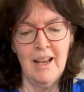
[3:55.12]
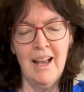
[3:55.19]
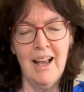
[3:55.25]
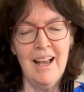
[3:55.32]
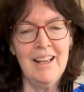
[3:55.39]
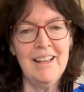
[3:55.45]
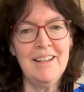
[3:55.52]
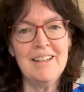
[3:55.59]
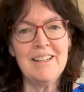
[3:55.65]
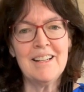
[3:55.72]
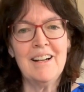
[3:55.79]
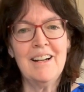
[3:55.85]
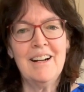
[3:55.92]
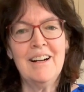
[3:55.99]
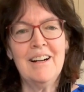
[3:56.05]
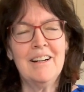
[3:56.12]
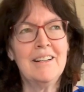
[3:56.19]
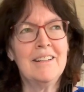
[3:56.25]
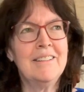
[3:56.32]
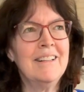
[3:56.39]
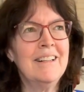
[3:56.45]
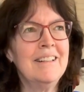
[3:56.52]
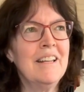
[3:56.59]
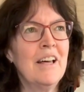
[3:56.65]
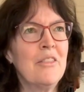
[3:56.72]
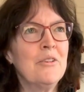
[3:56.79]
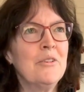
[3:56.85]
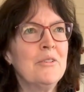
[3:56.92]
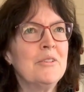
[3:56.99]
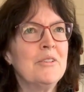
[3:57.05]
And
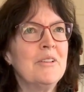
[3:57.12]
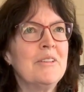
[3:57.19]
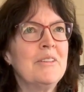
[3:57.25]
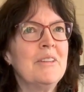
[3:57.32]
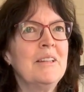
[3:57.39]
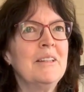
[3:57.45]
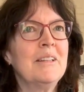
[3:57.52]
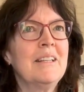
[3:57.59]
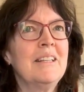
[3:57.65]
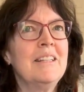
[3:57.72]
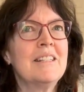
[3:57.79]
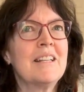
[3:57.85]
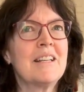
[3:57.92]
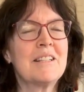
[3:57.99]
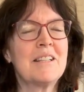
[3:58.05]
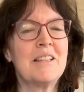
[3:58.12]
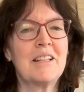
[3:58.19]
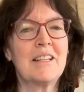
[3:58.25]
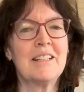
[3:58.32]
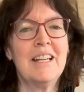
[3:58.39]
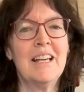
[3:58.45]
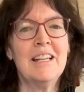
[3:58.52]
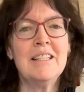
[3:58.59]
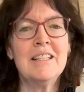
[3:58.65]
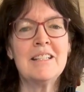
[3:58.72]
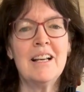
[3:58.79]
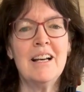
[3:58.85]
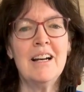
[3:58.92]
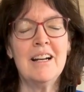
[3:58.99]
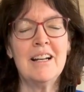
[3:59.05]
another thing that he does in the
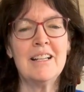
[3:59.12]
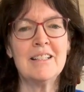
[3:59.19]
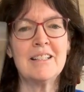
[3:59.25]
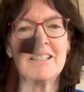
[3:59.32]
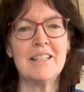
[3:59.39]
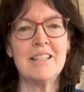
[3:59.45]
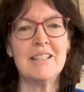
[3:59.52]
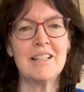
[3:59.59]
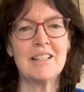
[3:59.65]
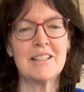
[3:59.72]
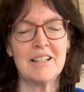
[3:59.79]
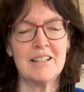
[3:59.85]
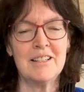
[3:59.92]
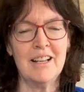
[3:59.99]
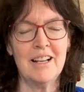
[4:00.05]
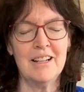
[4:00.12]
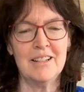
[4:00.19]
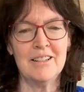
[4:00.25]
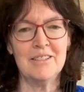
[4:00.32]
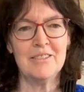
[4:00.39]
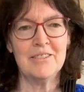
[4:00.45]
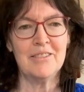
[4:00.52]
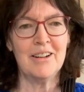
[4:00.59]
cadenza is he does a